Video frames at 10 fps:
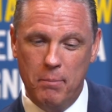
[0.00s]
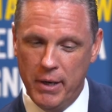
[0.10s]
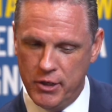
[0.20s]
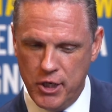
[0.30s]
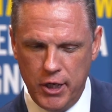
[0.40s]

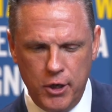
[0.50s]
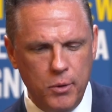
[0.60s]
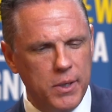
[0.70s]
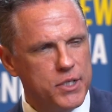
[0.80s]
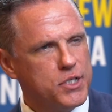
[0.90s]
But to
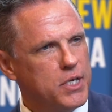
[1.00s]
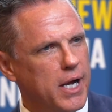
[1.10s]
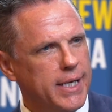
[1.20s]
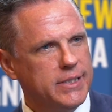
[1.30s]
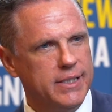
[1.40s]
you, it's
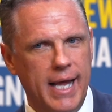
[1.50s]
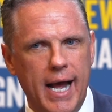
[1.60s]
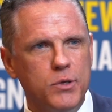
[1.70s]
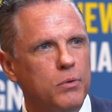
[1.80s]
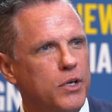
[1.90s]
science.
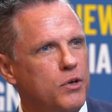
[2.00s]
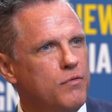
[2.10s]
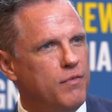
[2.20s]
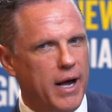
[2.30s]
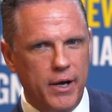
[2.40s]
That's what you
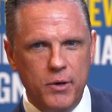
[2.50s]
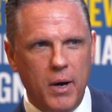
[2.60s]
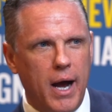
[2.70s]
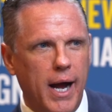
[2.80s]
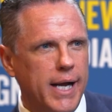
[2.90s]
value
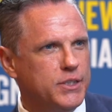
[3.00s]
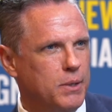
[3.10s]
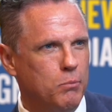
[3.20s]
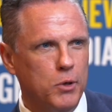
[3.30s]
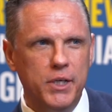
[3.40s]
highest.
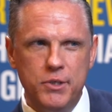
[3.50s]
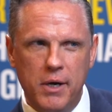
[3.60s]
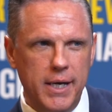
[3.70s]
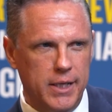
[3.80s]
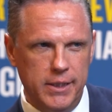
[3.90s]
I'm really
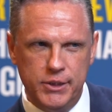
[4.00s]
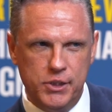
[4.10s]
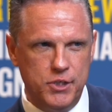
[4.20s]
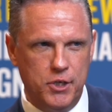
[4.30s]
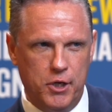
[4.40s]
trying to
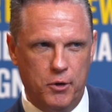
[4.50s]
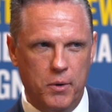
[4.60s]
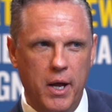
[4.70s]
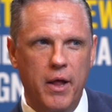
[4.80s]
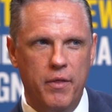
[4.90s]
listen to you.
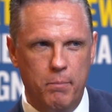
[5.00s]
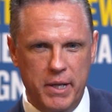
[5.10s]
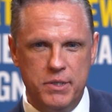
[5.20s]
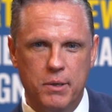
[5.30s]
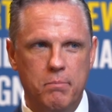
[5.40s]

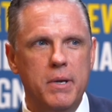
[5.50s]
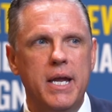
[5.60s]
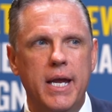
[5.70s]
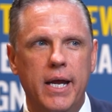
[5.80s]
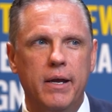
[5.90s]
But to
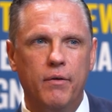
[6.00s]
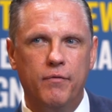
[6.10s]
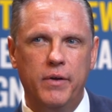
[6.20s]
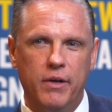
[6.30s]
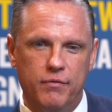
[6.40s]
me,
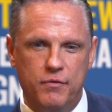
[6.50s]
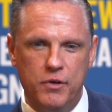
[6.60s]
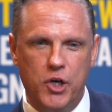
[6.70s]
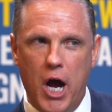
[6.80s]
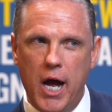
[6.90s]
if
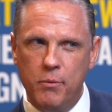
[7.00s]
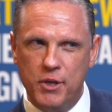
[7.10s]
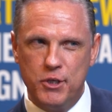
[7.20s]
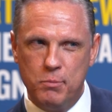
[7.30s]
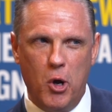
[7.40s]
God
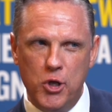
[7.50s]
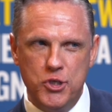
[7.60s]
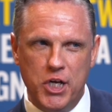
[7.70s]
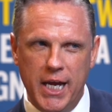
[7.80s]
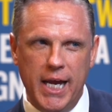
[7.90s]
with a small
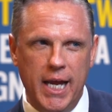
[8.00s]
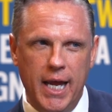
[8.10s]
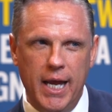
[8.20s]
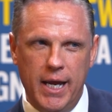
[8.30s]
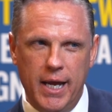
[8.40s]
g,
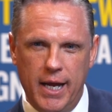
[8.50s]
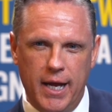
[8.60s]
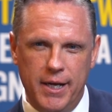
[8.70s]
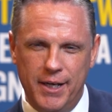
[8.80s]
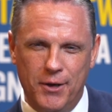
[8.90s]

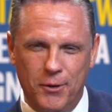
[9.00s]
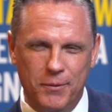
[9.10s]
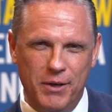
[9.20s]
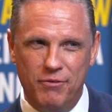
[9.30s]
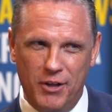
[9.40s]
you know,
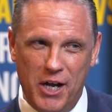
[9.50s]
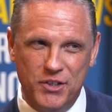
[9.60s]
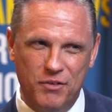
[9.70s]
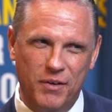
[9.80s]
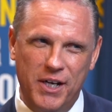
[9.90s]
in
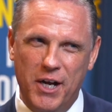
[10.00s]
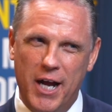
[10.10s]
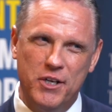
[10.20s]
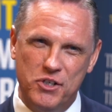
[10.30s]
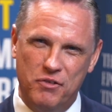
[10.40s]
philosophy,
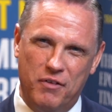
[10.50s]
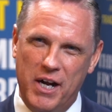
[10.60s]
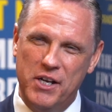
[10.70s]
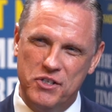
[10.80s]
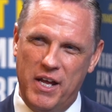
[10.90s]
God is
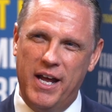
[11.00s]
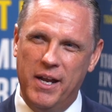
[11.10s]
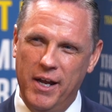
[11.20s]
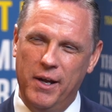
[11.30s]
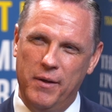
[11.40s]
defined as that
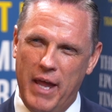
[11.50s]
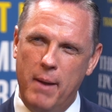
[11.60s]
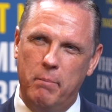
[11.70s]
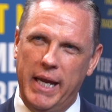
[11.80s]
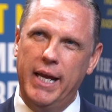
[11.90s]

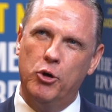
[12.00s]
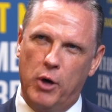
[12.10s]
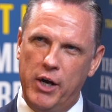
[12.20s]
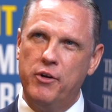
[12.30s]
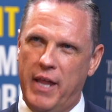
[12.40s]
being
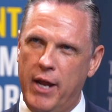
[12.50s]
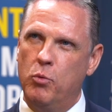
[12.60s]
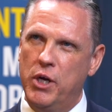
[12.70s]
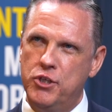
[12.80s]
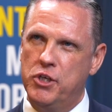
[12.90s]
greater than
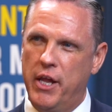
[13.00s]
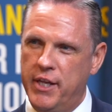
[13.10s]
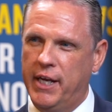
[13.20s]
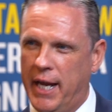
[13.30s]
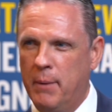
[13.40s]
which
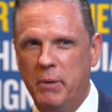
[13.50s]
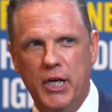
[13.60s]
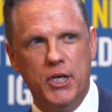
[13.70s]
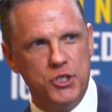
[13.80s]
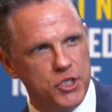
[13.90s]
nothing can be
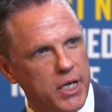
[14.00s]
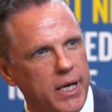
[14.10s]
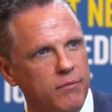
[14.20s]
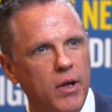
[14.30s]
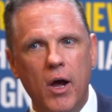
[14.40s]

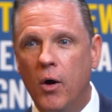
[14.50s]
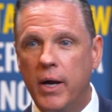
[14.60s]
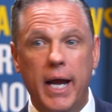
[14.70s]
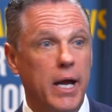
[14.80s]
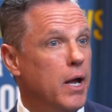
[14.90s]
conceived.
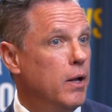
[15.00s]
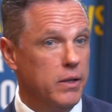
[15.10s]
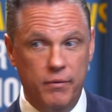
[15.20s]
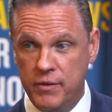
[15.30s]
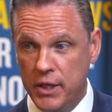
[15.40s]
Okay,
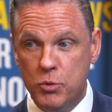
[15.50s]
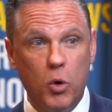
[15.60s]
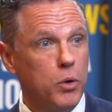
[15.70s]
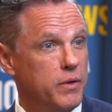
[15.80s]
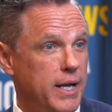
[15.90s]
let's
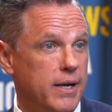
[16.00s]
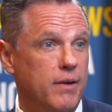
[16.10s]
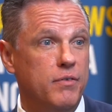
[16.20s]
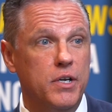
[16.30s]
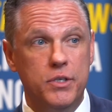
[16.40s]
work with that
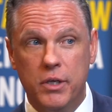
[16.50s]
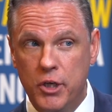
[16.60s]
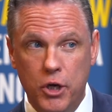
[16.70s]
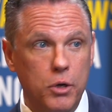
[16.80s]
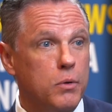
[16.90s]

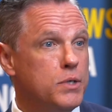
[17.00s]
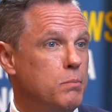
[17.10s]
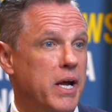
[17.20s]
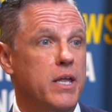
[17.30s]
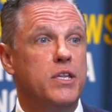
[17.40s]
definition. You, as
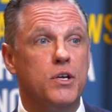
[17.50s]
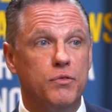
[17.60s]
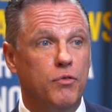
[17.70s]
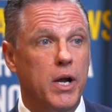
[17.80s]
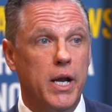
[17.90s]
my
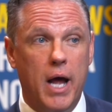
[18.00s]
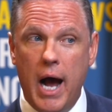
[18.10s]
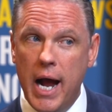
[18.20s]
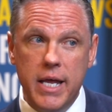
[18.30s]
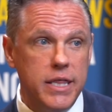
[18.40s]
atheist friend,
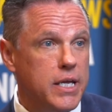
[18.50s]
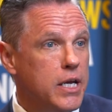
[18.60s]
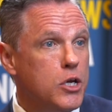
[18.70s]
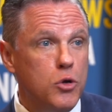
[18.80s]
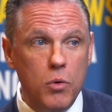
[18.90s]
I
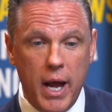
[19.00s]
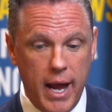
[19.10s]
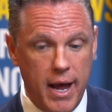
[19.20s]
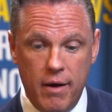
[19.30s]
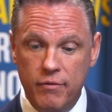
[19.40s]
think you
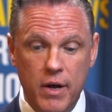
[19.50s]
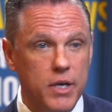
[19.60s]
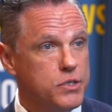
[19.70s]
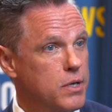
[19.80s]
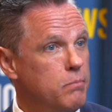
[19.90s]
have
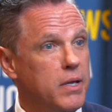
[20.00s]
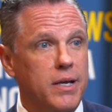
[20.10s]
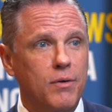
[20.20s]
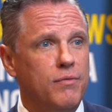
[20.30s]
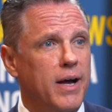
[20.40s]

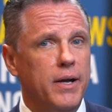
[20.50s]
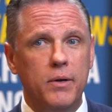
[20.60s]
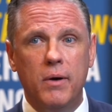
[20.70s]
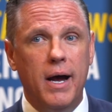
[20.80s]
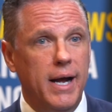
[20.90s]
something you
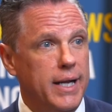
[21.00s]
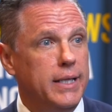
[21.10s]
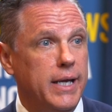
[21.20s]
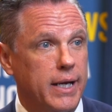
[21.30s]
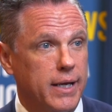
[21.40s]
value
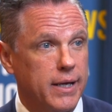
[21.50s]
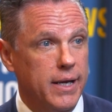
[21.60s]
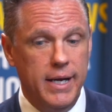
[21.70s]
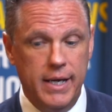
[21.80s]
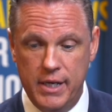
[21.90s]
highly.
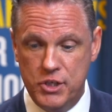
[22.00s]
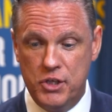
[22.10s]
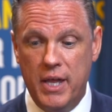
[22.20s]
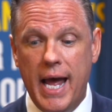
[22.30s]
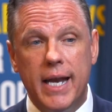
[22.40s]
It's
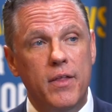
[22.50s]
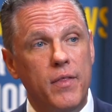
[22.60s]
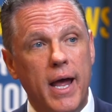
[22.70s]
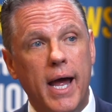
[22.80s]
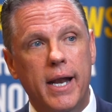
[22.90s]
that
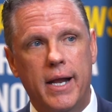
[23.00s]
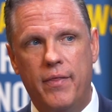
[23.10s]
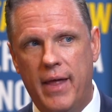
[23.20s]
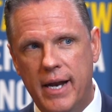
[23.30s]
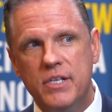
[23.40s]
and that,
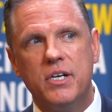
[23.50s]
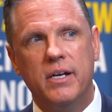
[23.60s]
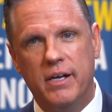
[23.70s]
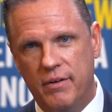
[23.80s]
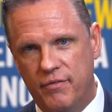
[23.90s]
and that is
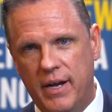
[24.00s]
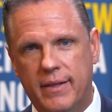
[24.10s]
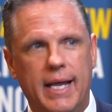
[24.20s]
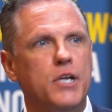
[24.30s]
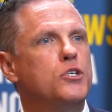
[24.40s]
going to
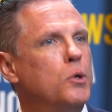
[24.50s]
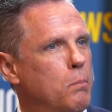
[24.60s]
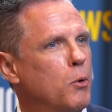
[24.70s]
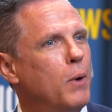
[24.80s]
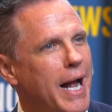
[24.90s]
affect. That's your
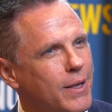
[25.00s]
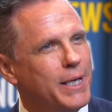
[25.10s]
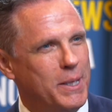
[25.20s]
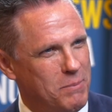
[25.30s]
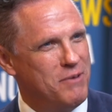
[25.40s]

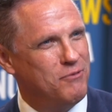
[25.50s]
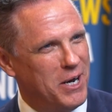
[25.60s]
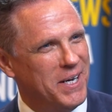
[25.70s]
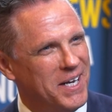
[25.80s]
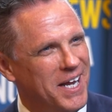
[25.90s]
morality, my
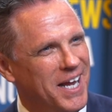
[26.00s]
friend.